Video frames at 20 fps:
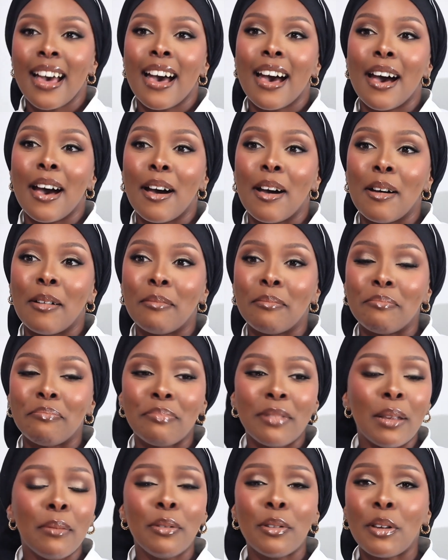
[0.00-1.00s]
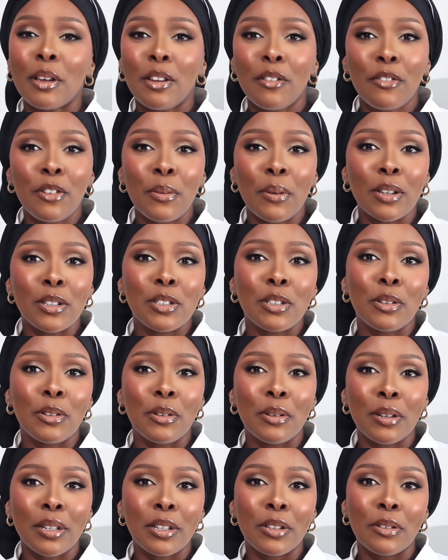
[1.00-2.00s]
Let me know if you want
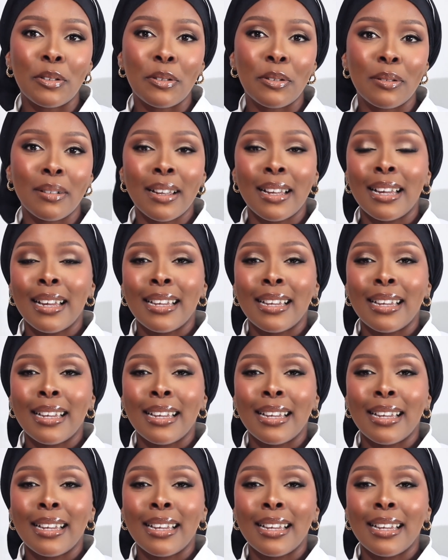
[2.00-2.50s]
to